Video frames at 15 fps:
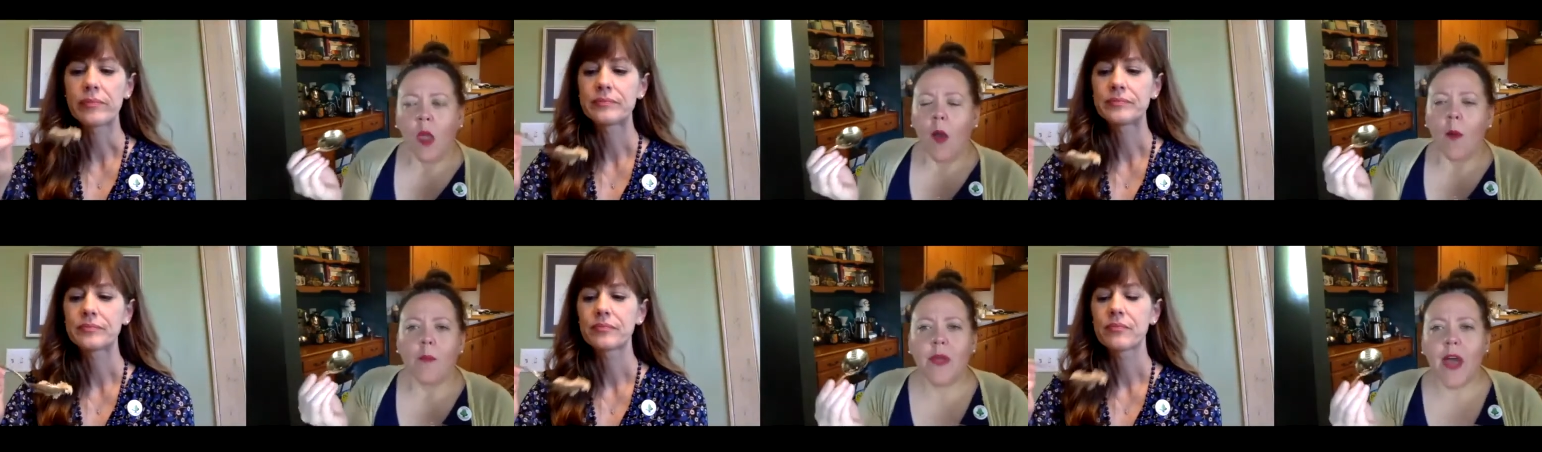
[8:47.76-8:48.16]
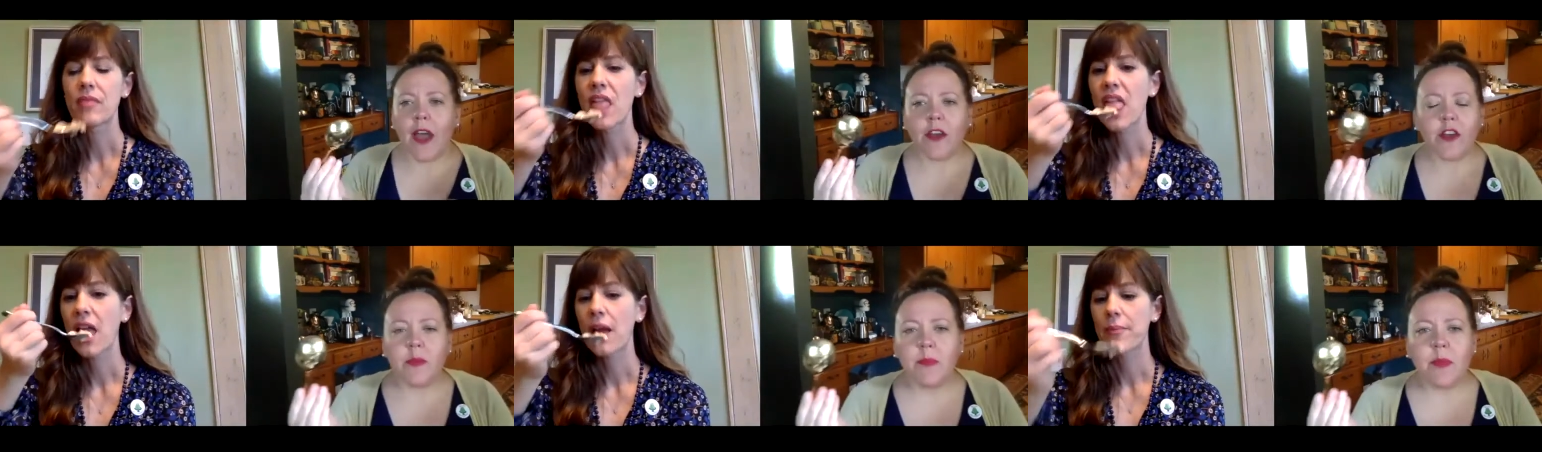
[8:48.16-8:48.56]
Speaker 1: That
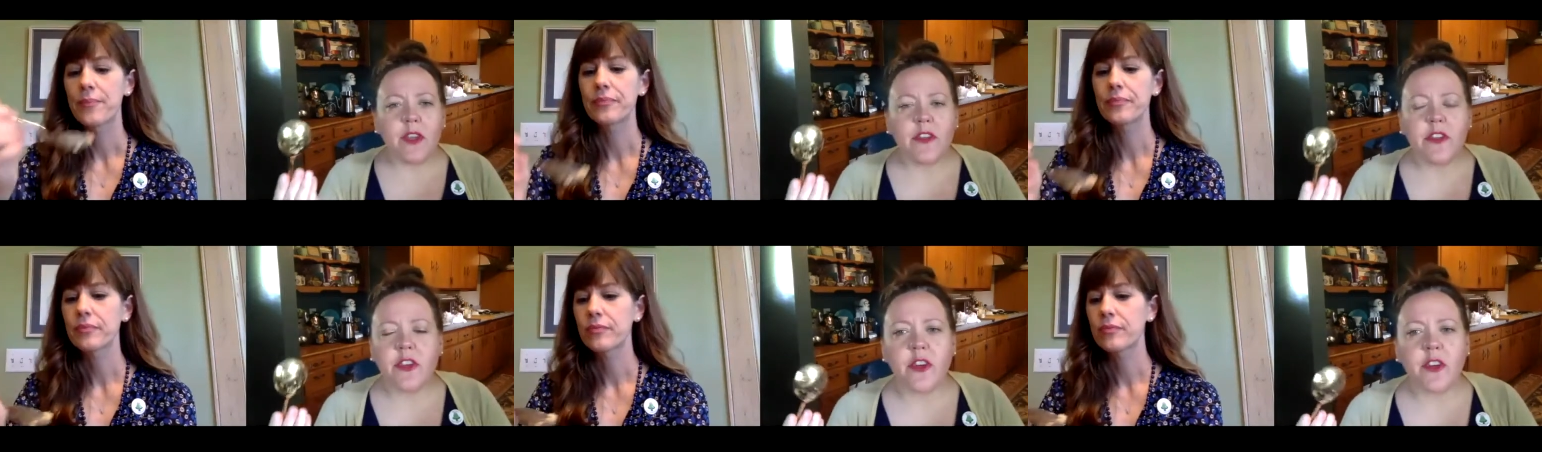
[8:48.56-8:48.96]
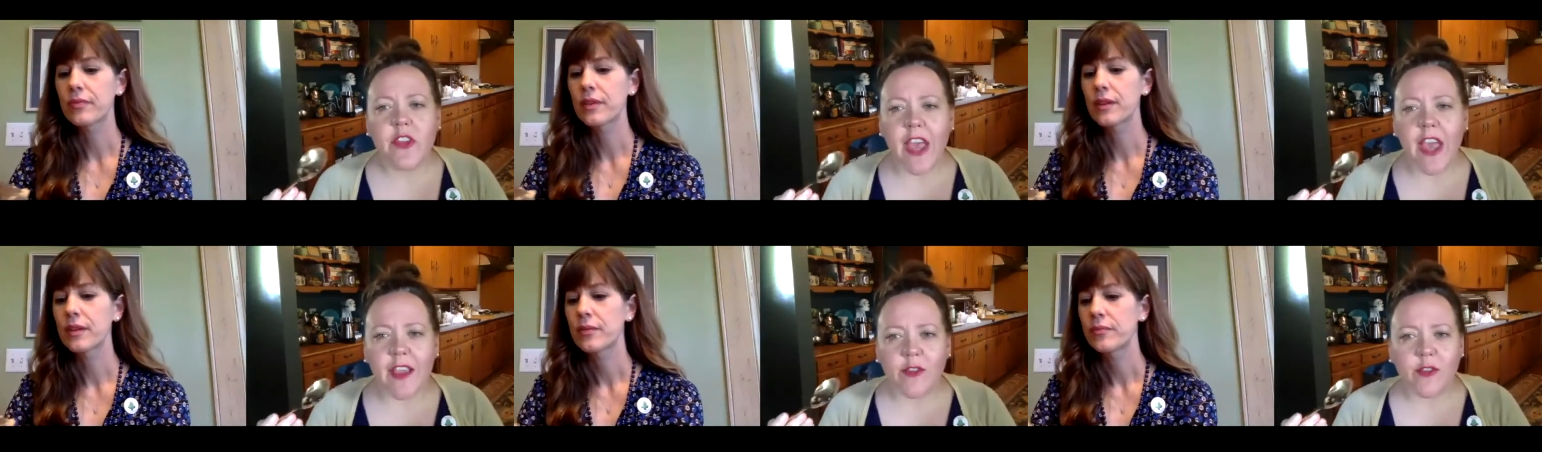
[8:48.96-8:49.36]
could be to your
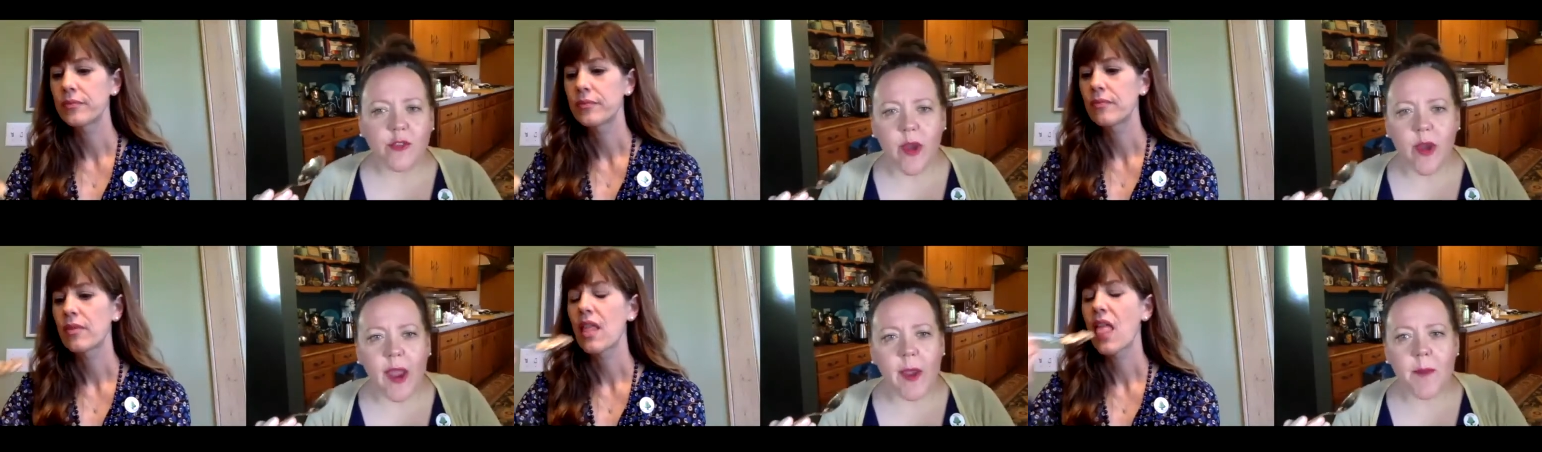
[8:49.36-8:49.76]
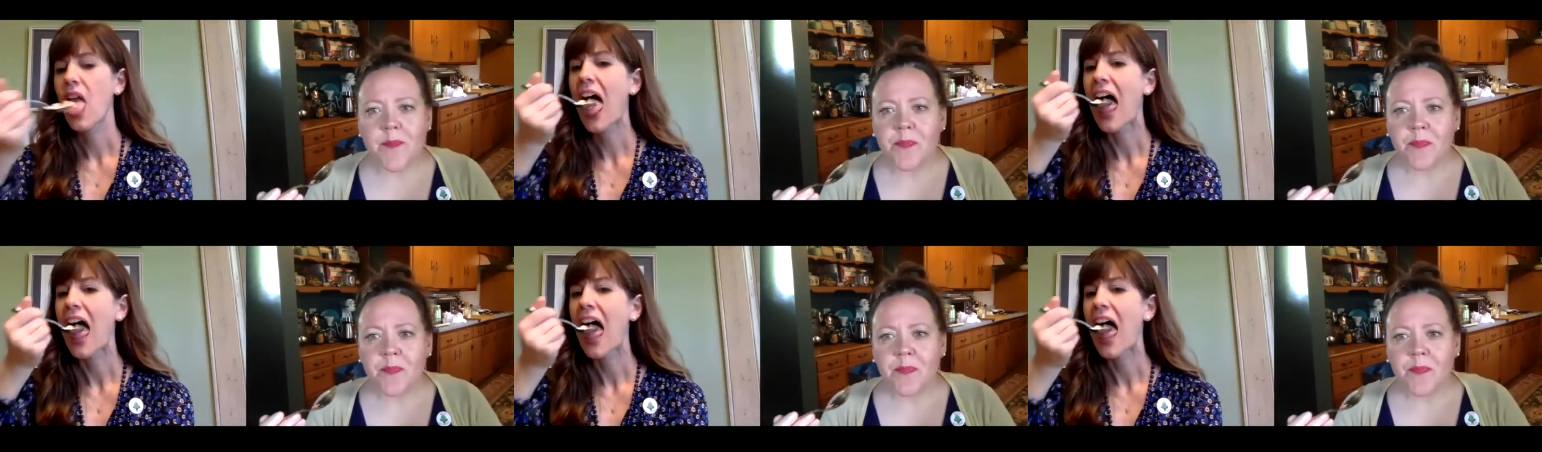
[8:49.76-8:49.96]
taste, right?